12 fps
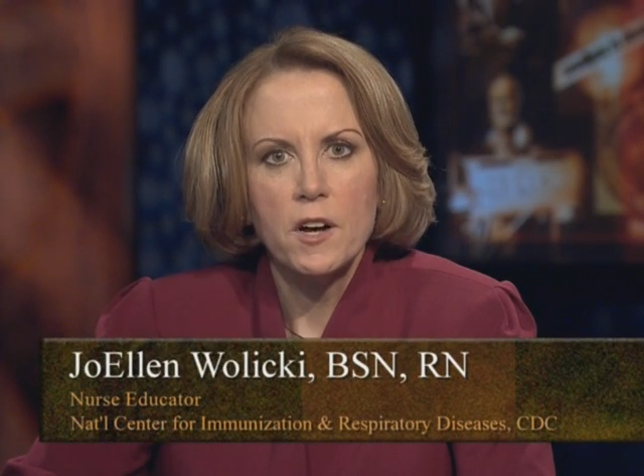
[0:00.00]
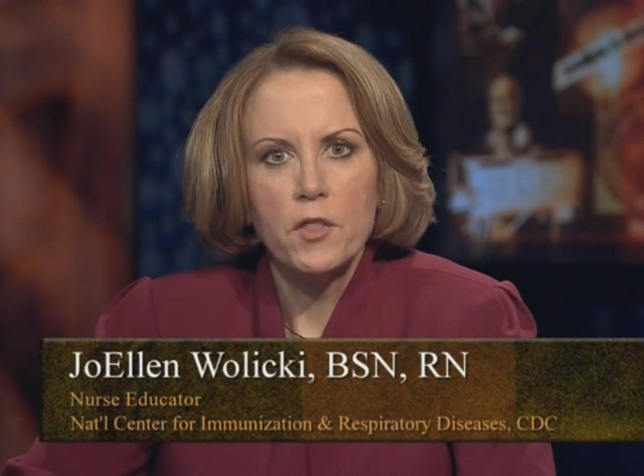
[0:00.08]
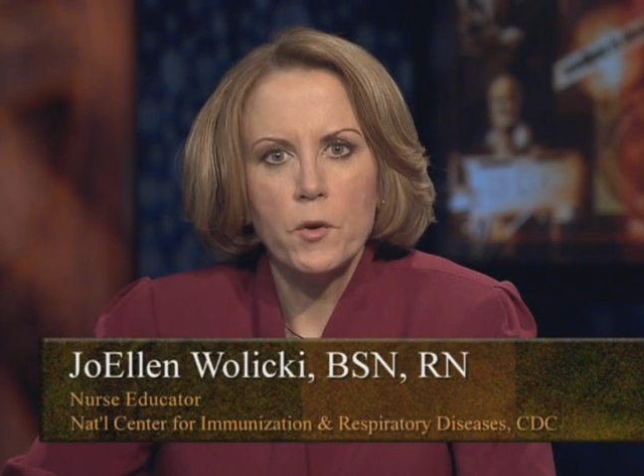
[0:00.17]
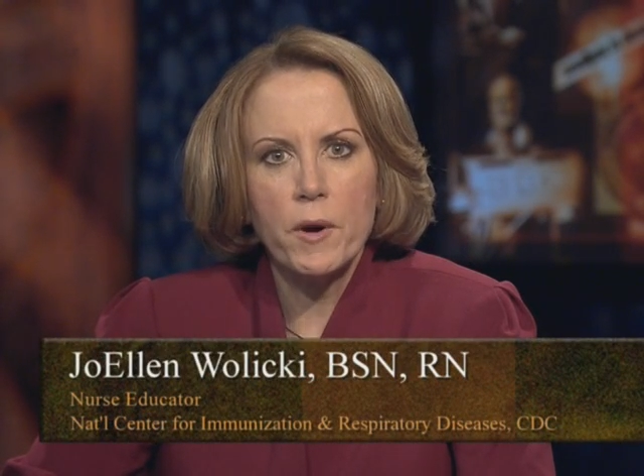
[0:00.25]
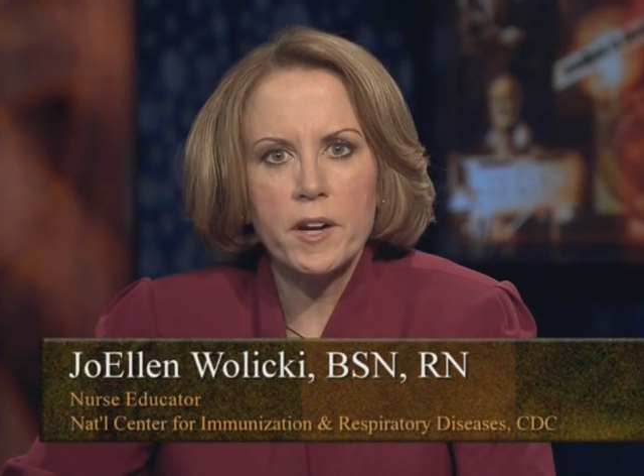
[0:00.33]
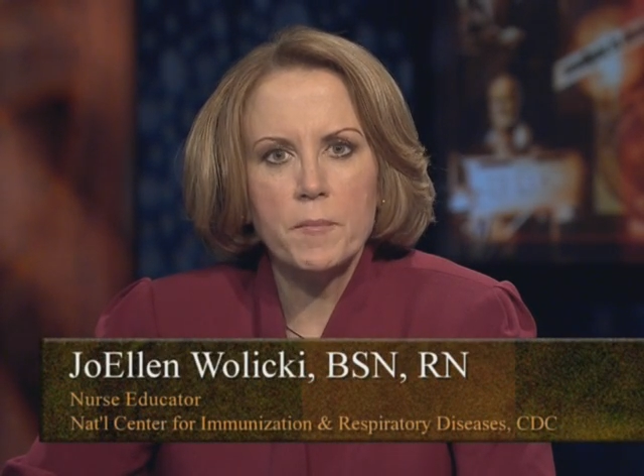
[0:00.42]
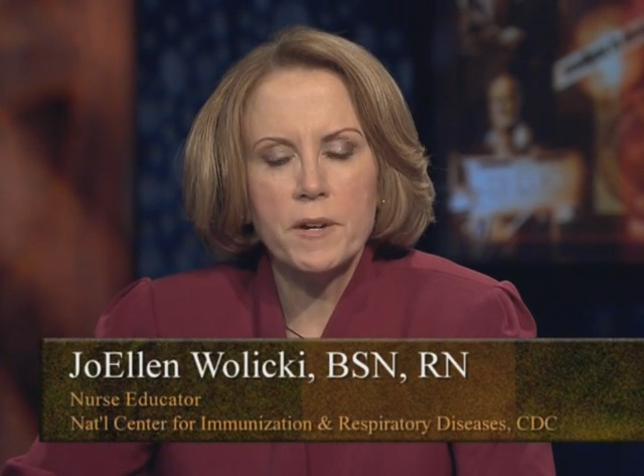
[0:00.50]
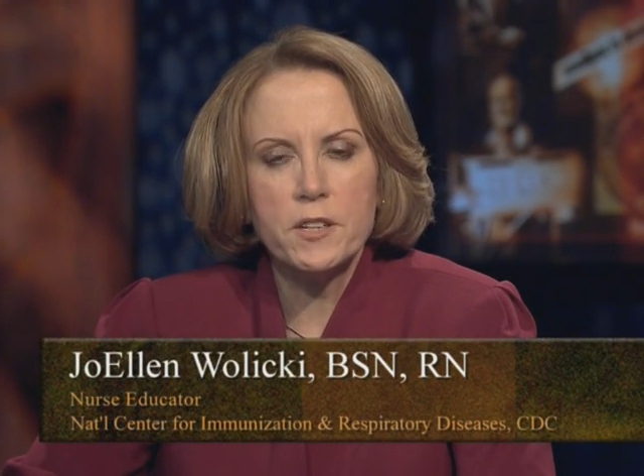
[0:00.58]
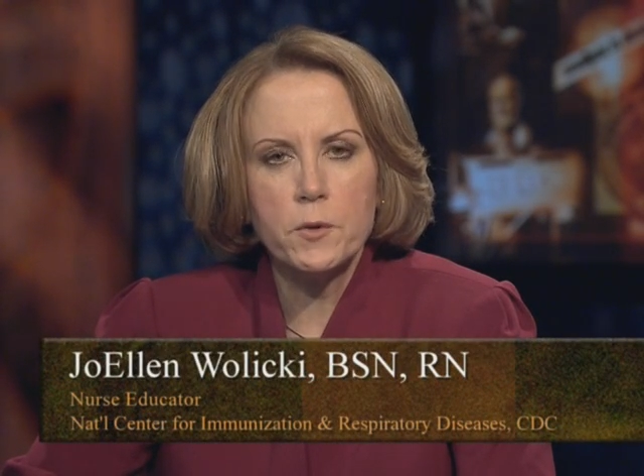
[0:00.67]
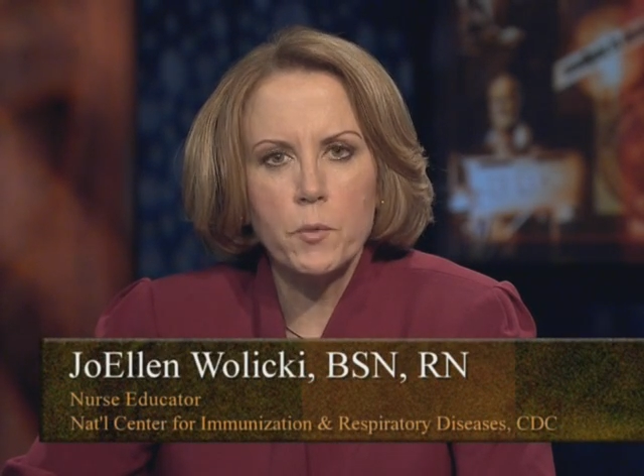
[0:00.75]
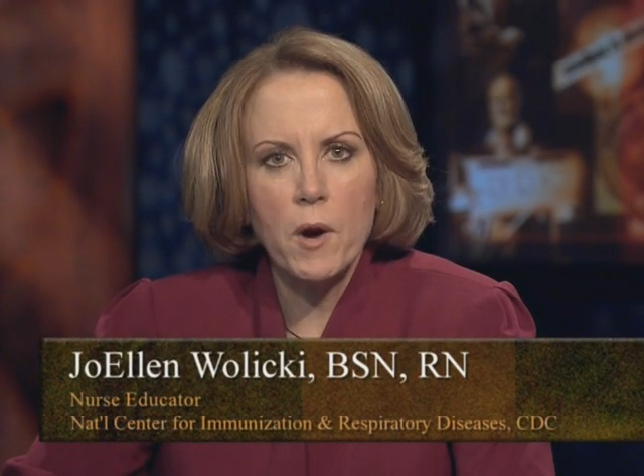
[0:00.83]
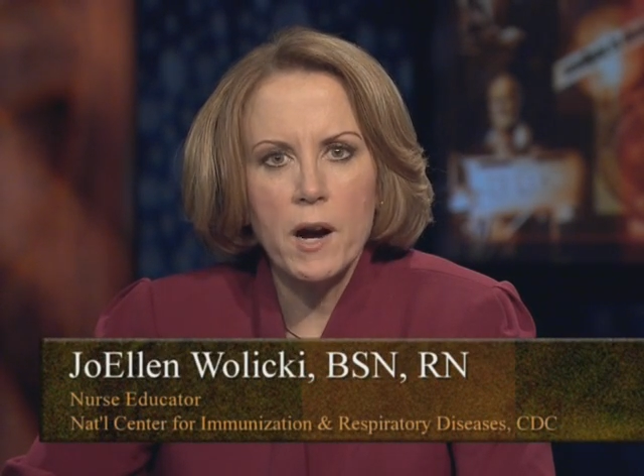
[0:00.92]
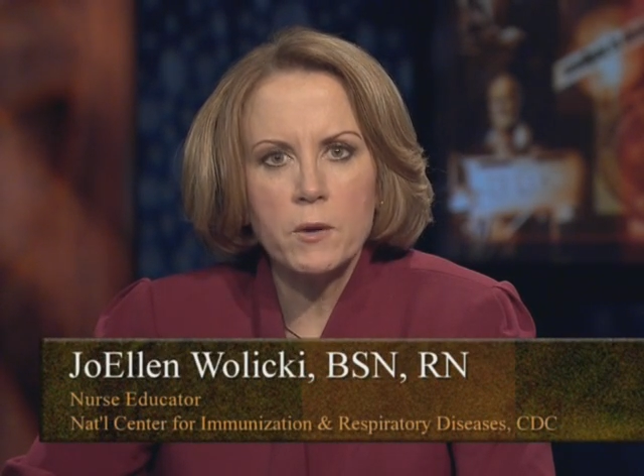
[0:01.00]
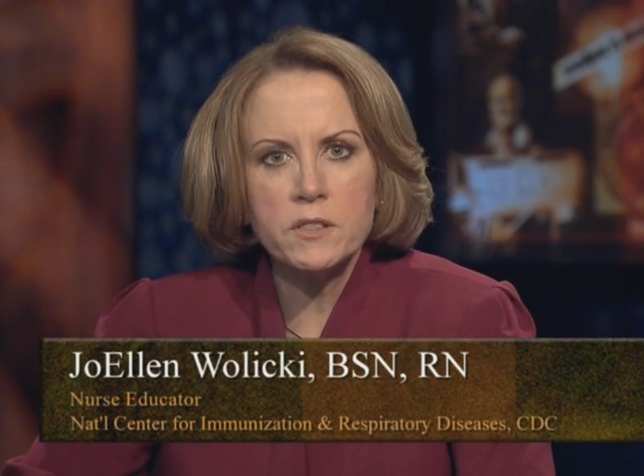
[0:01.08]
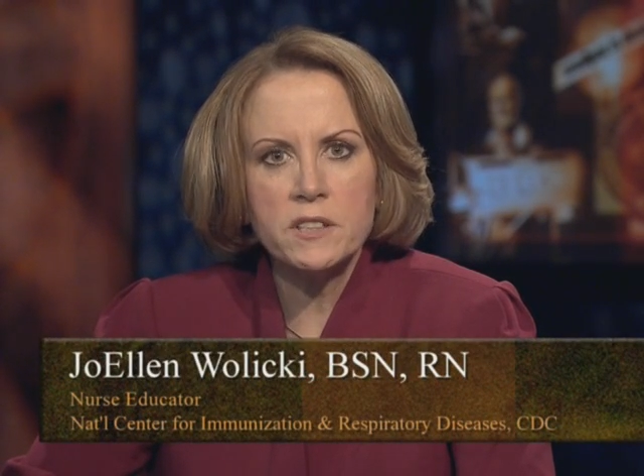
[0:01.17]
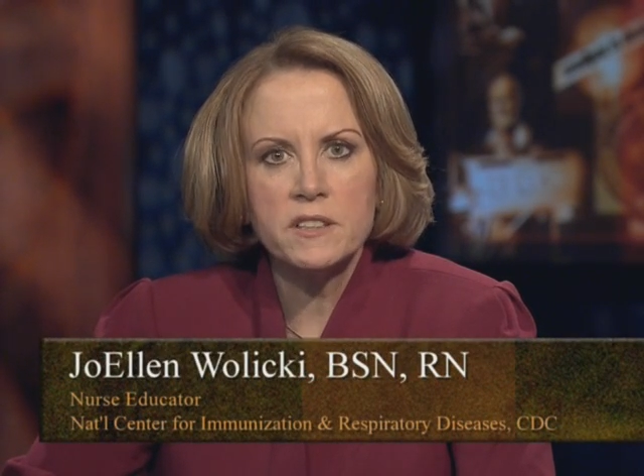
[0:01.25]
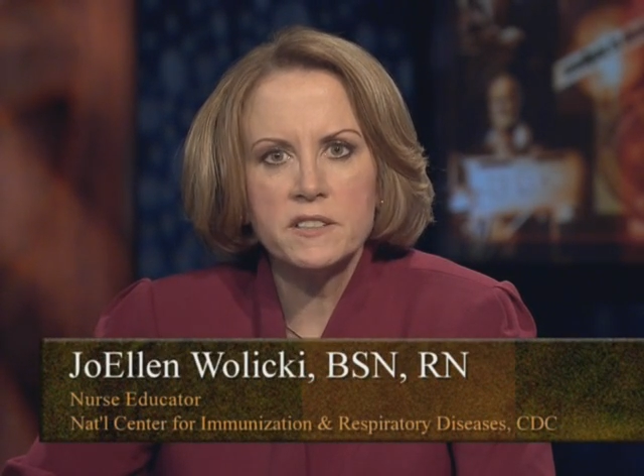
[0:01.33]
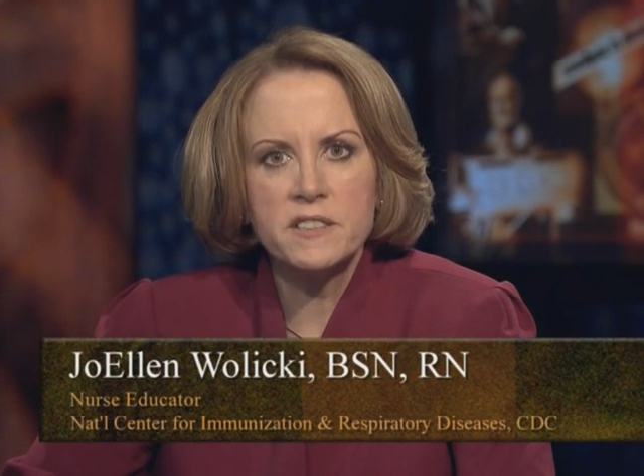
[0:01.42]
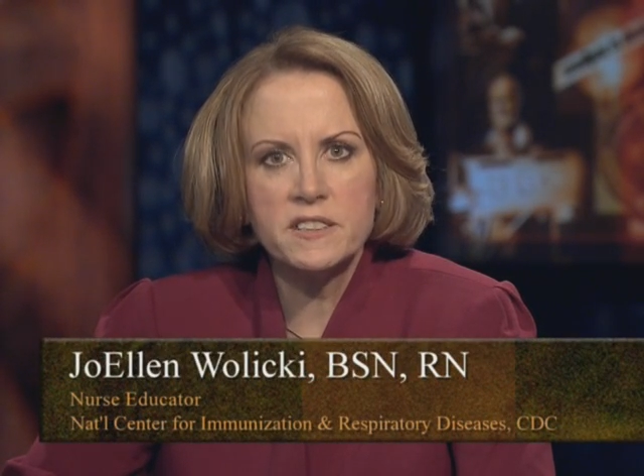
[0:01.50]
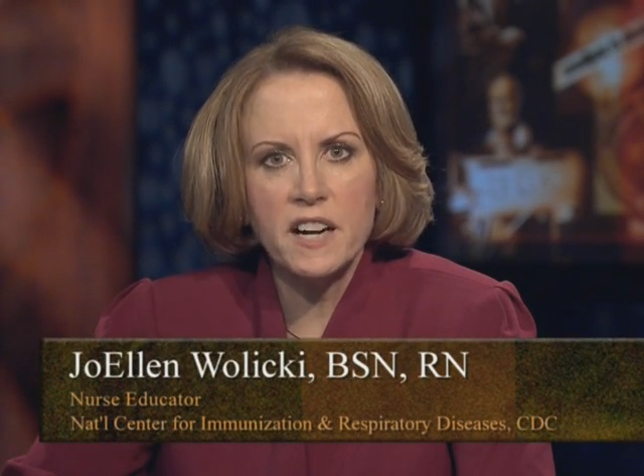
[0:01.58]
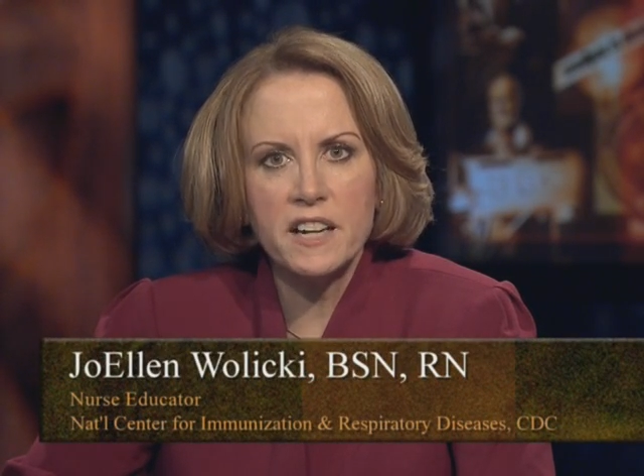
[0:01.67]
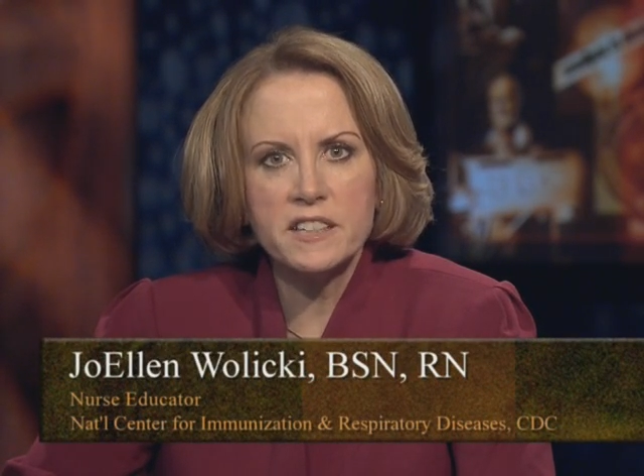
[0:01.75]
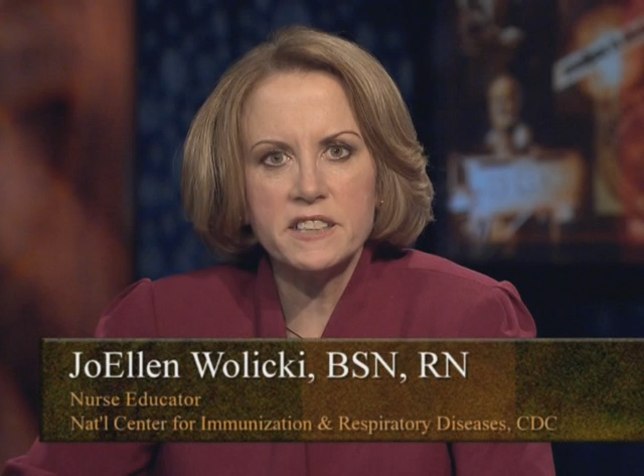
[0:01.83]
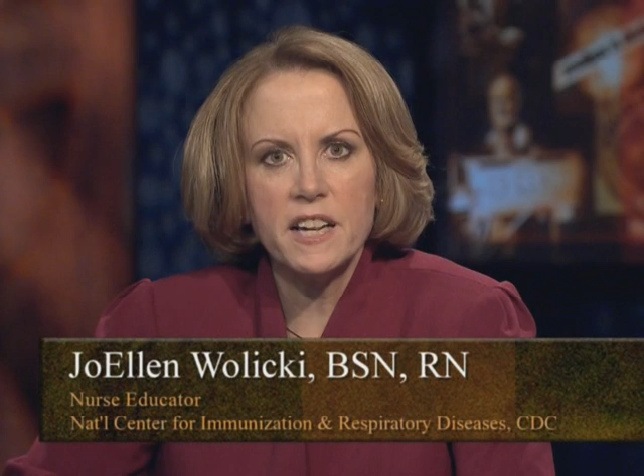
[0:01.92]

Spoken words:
The recommended route, site,